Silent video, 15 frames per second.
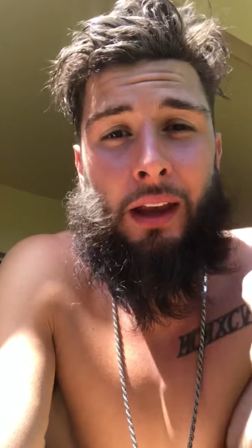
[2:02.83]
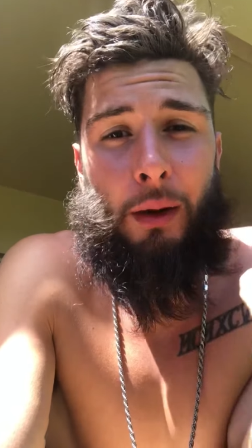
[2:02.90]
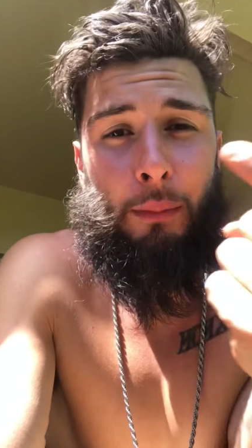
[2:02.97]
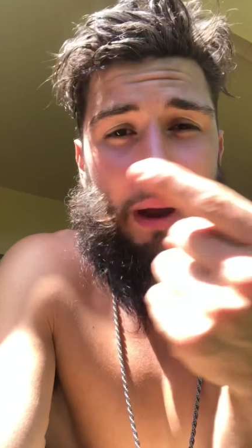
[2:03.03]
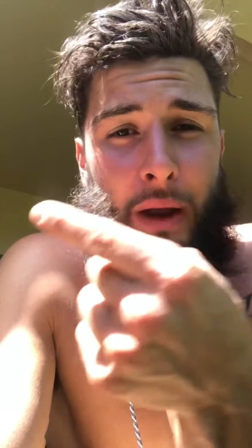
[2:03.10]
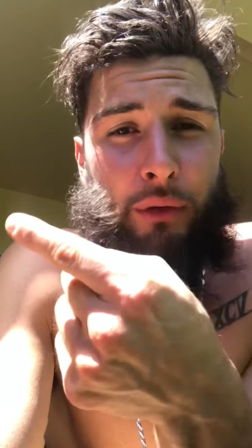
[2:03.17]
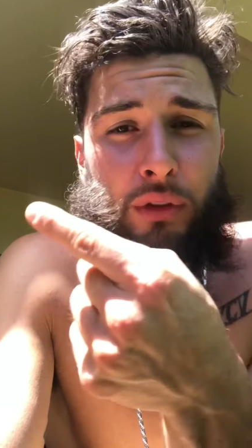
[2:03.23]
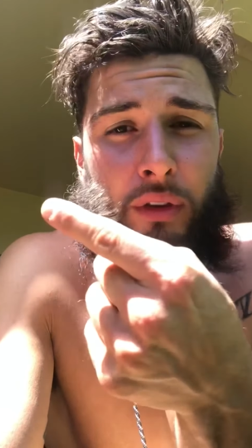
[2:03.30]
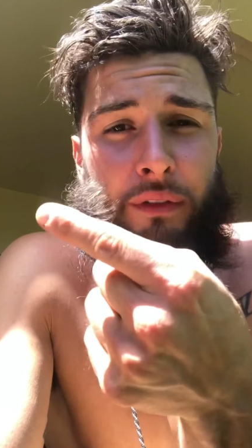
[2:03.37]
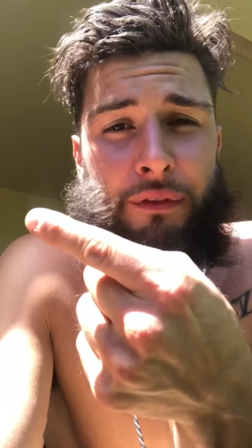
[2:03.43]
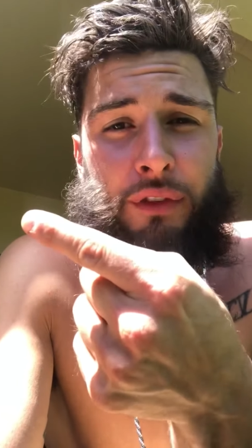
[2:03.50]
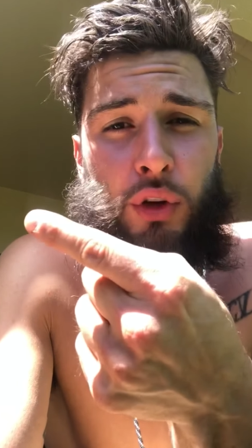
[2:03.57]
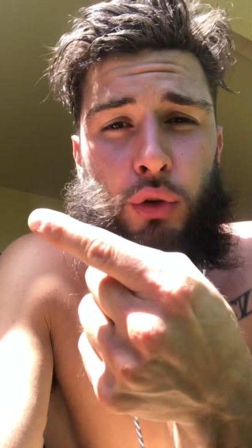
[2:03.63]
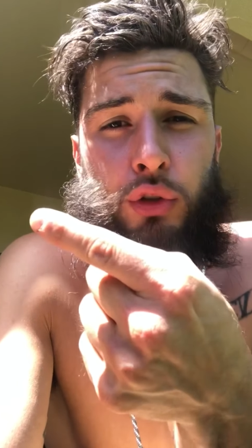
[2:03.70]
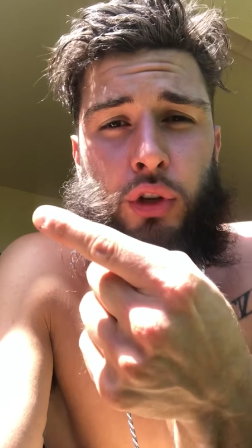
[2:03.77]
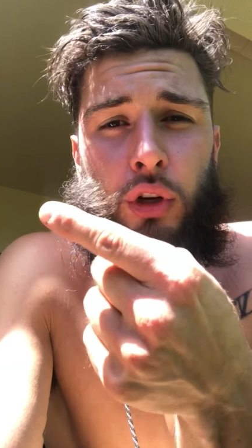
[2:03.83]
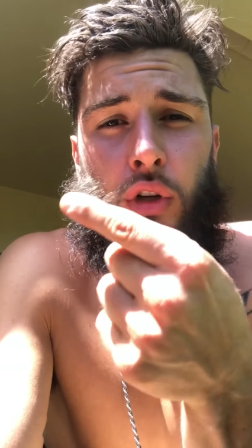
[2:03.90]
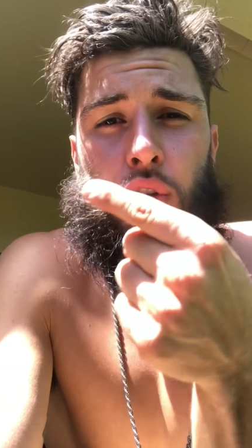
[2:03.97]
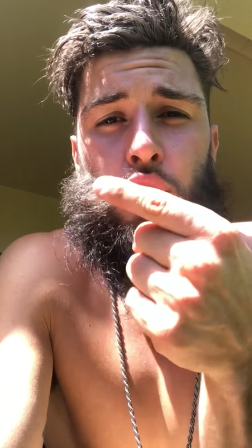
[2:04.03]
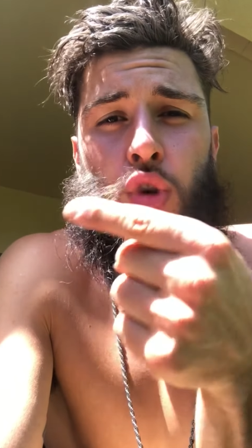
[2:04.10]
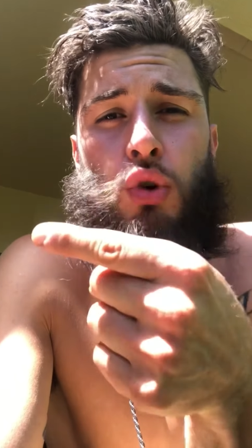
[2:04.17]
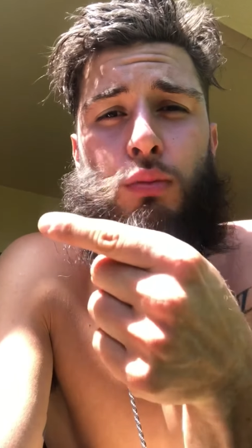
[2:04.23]
about the future
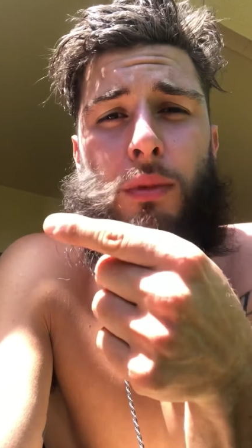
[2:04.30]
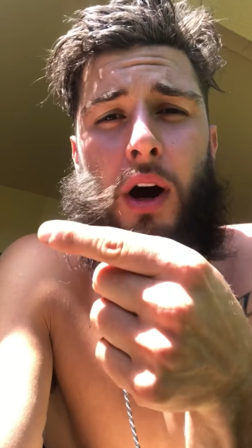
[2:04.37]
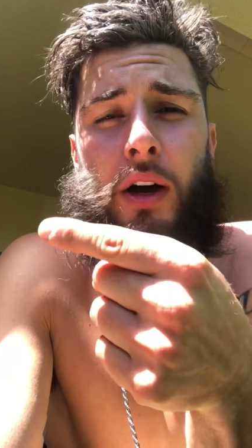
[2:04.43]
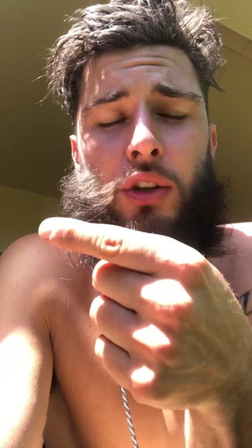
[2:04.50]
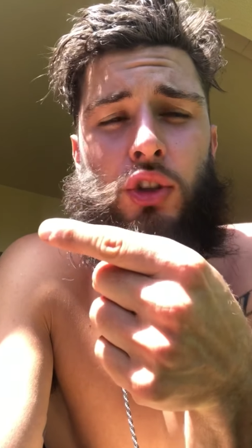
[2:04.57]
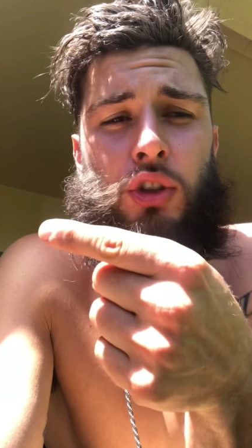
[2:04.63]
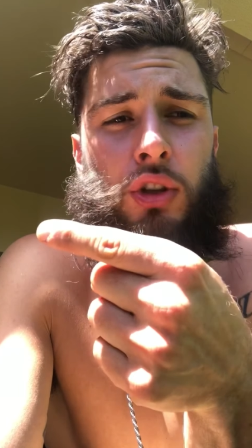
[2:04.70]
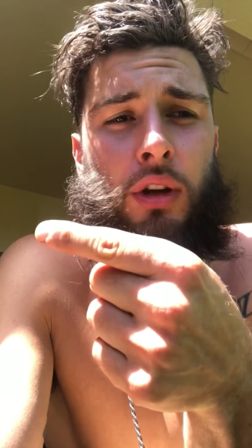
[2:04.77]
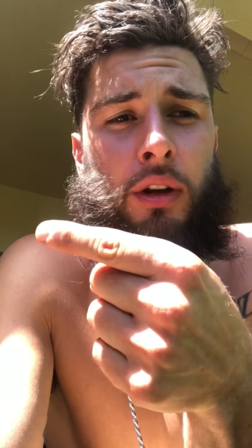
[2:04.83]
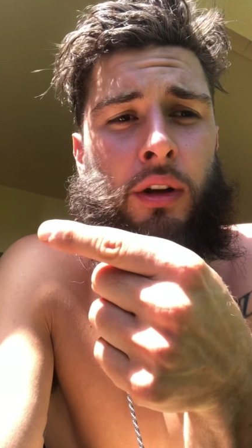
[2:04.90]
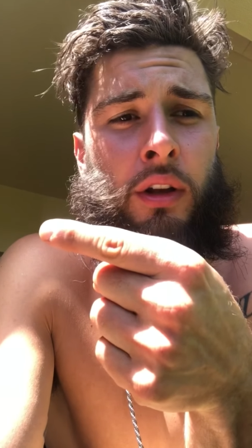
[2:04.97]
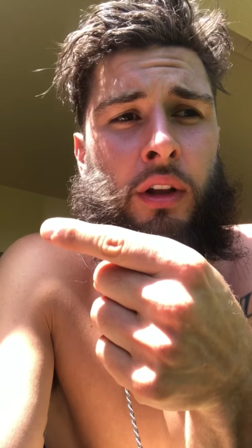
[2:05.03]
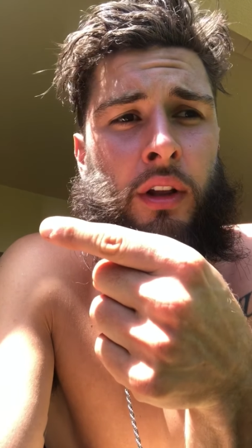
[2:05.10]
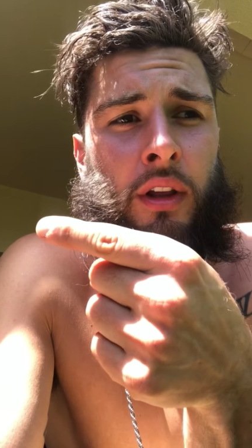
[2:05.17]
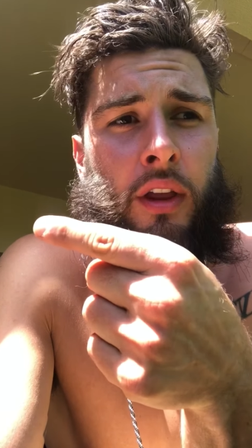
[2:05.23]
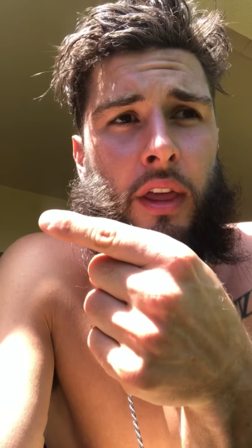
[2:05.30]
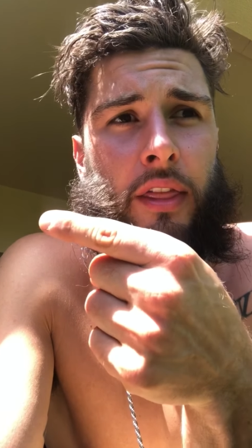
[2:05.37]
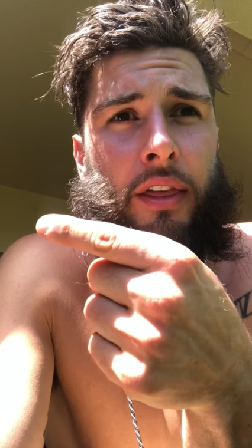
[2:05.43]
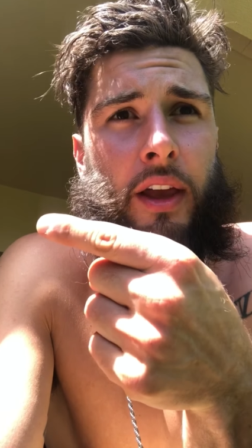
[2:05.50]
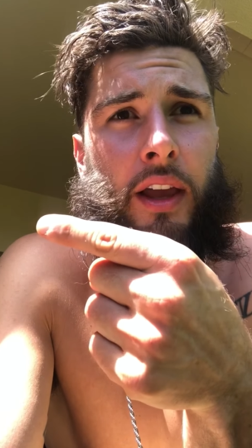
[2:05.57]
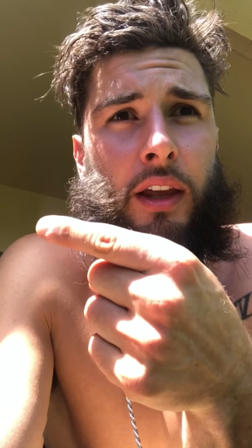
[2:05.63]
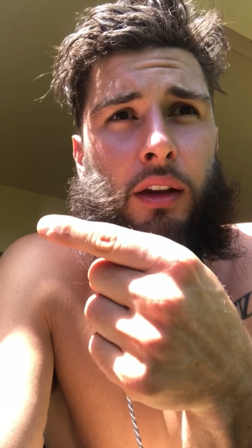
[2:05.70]
too much,
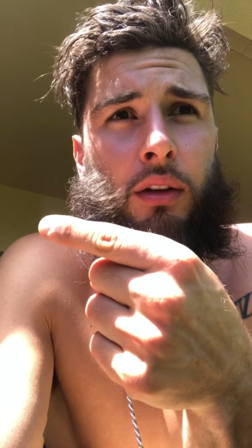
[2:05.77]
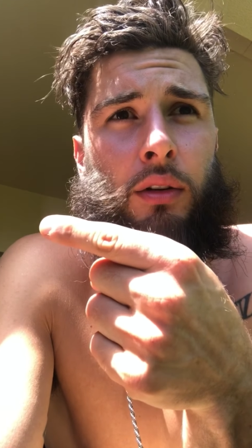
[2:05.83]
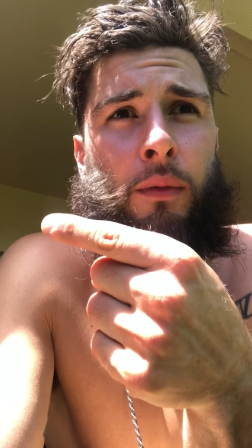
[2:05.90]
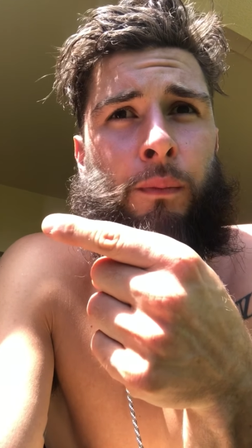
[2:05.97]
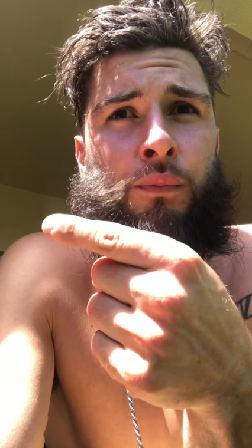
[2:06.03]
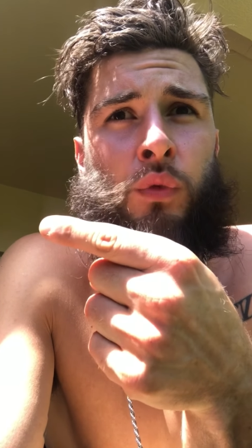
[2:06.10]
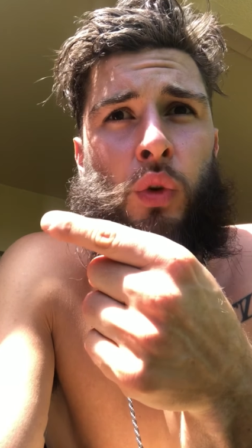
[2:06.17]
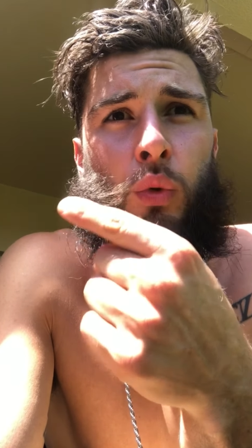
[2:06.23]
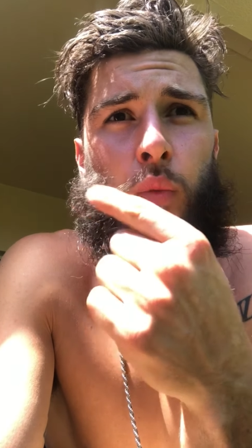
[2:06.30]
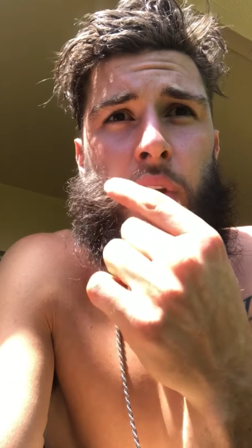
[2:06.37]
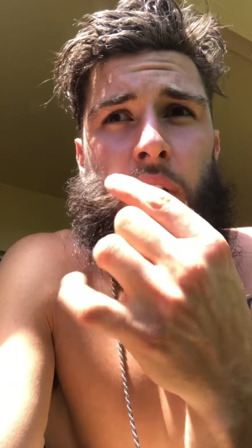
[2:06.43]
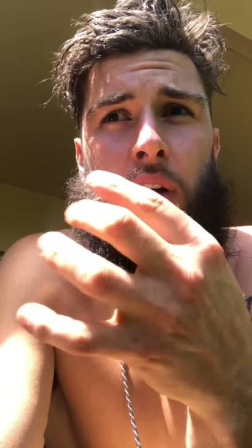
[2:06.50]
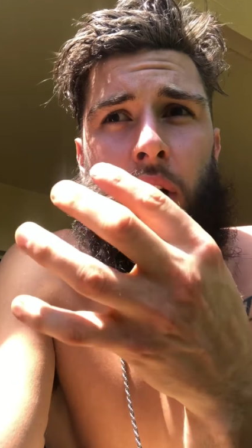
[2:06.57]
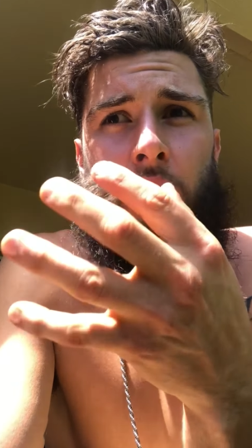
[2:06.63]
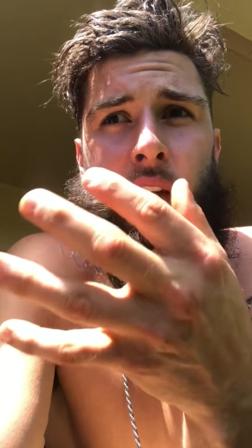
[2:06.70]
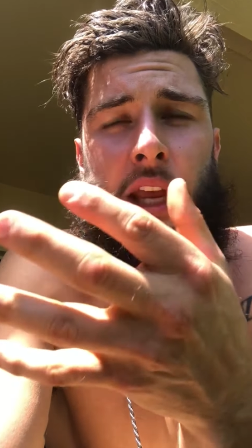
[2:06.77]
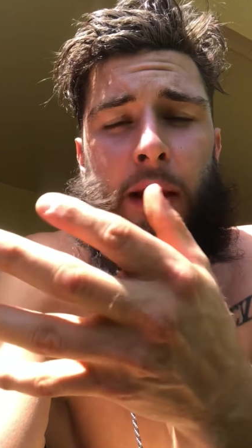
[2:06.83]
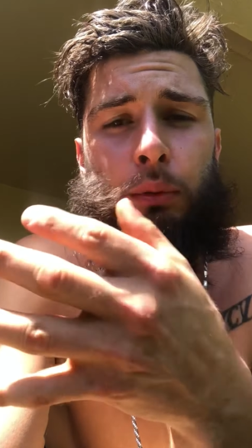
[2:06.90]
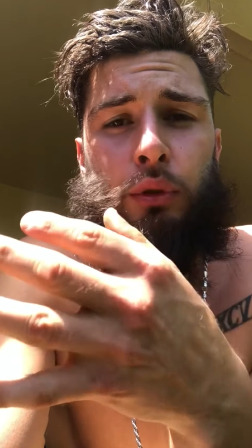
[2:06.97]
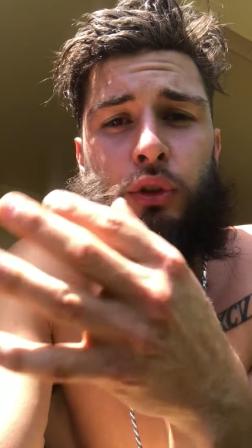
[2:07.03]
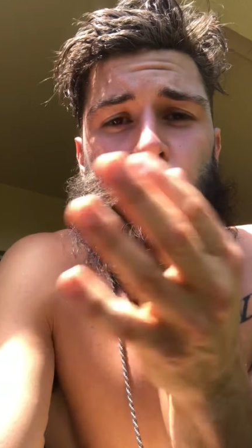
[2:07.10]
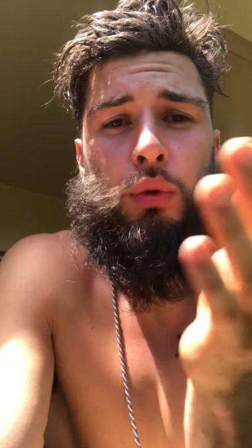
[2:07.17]
then we are
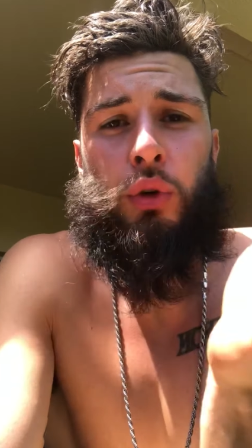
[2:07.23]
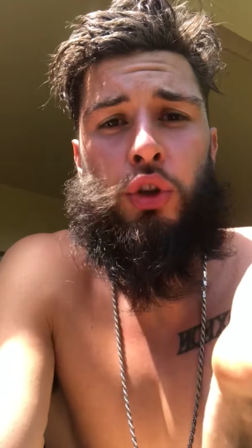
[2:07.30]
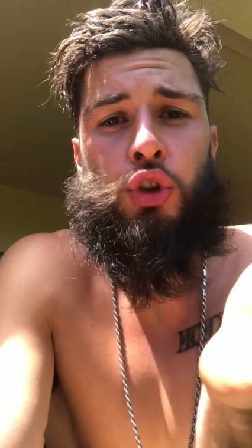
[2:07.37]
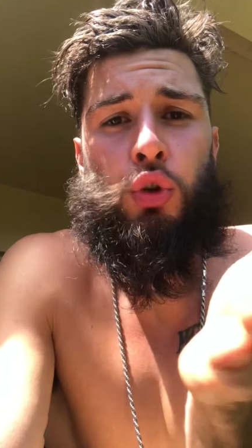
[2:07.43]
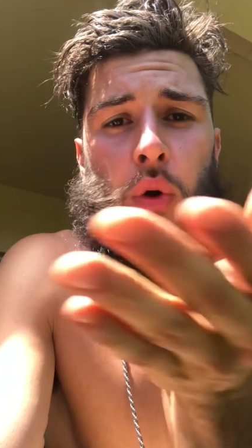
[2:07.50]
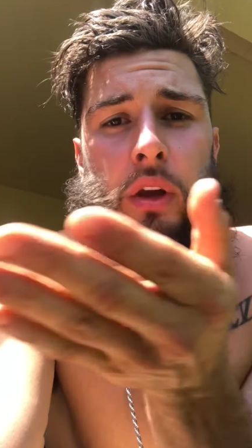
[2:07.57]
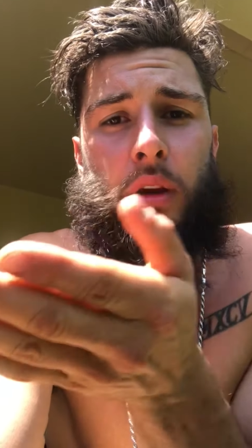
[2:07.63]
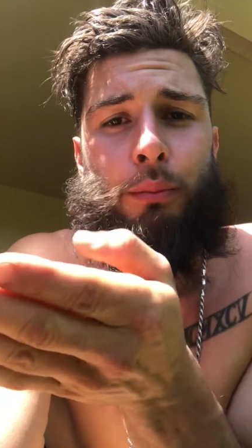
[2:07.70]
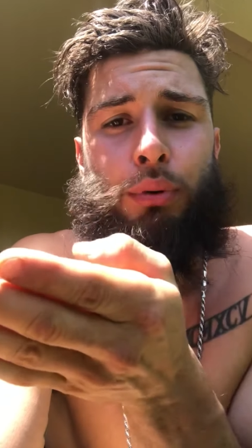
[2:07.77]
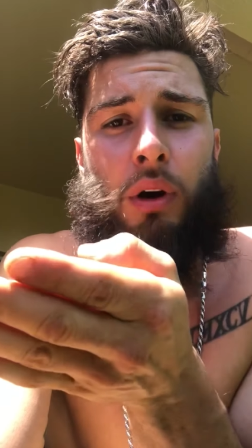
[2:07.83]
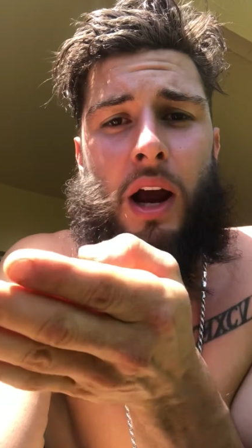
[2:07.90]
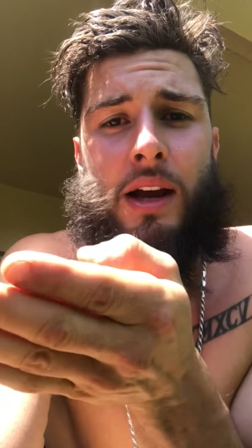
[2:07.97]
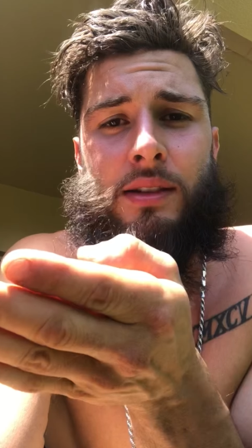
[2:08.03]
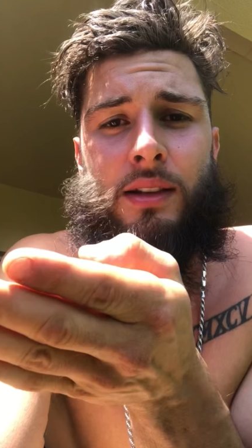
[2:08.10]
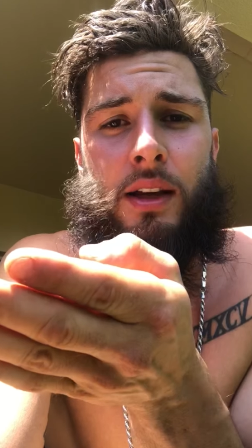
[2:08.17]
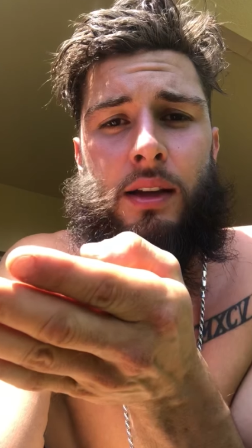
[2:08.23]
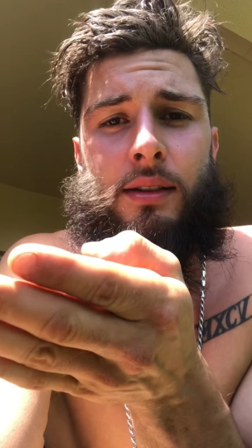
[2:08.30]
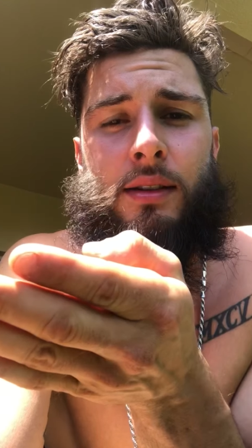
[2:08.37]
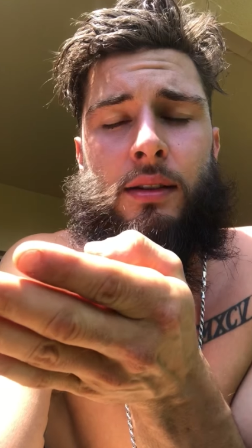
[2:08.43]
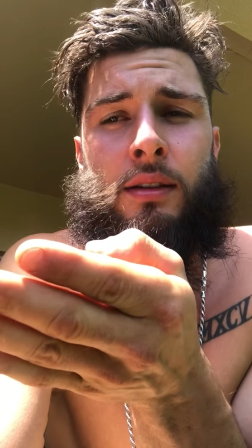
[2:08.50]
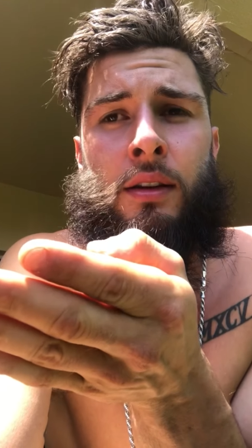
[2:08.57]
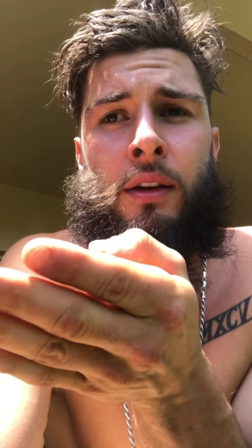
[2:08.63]
unable to enjoy the
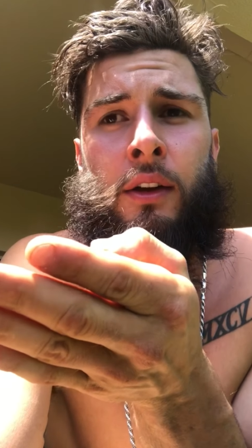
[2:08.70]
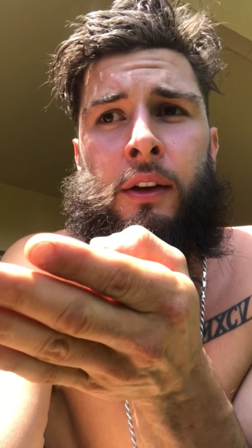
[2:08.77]
process.